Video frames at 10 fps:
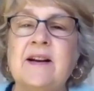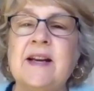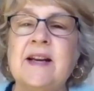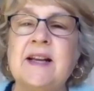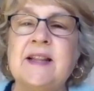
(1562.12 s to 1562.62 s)

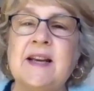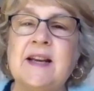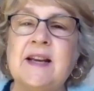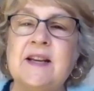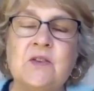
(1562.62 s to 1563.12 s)
area
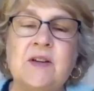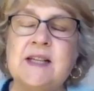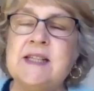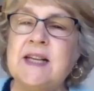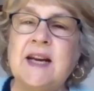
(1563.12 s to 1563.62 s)
that you
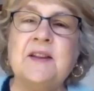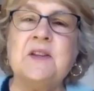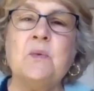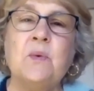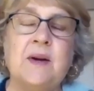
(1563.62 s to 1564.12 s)
get
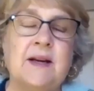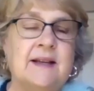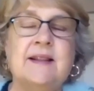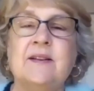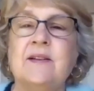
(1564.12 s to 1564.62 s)
together
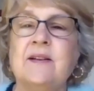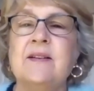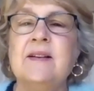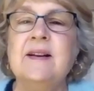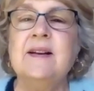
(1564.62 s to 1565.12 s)
with,
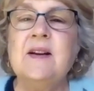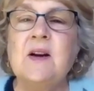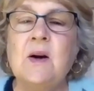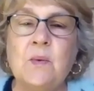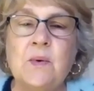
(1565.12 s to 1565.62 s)
or
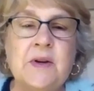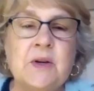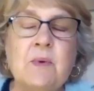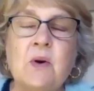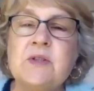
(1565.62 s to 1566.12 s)
were
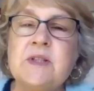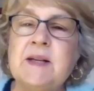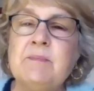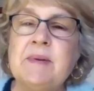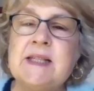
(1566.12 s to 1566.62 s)
you
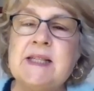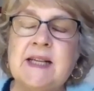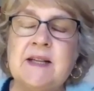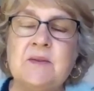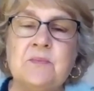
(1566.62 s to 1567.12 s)
mostly
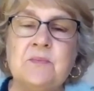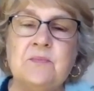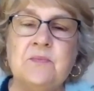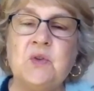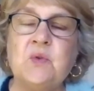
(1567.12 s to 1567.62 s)
busy
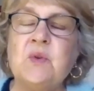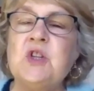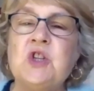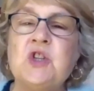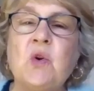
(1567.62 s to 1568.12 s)

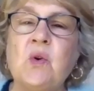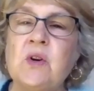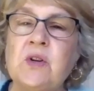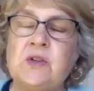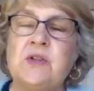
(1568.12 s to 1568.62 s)
doing
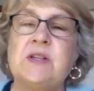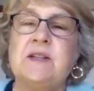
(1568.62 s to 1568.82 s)
chores?